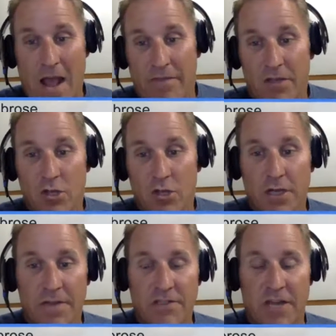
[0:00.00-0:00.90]
usually the
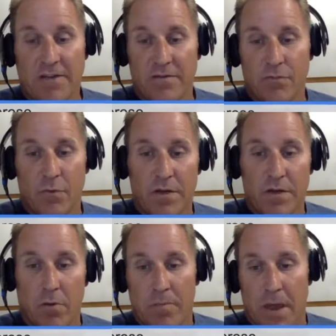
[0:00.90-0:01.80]
chances when you bring them
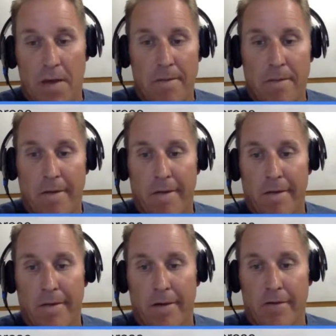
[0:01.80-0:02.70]
down are
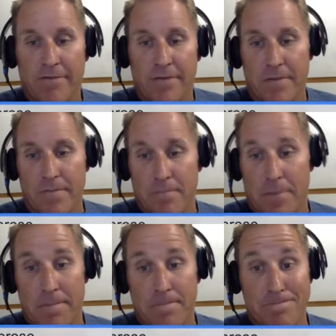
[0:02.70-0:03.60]
slim, but
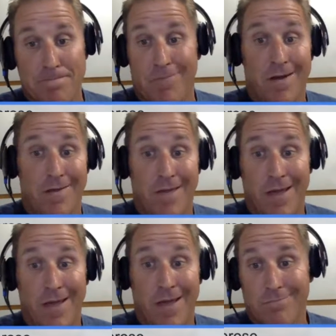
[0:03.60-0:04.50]
every now and then
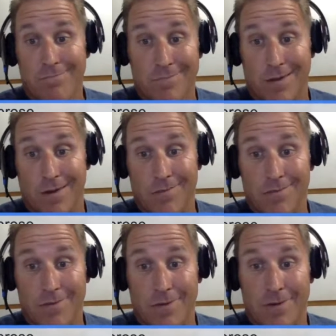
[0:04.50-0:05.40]

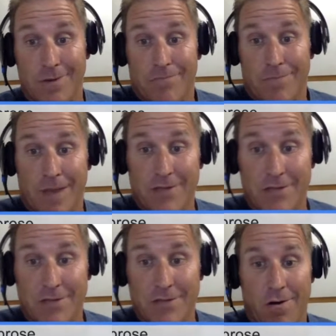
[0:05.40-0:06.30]
somebody had
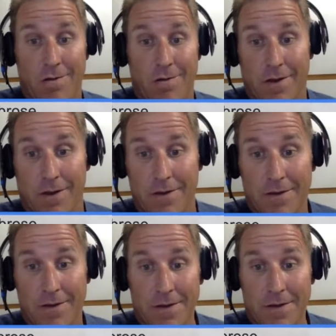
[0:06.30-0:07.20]
a change of heart,
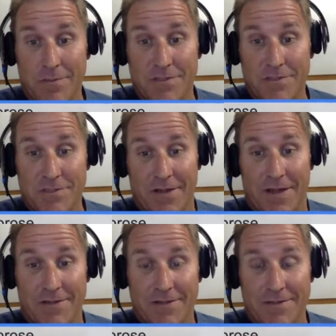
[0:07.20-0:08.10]
but you still
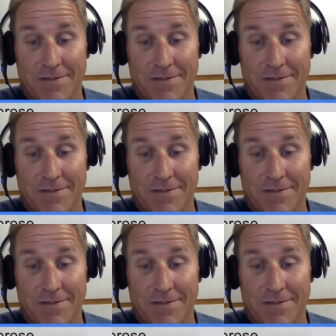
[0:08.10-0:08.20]
can't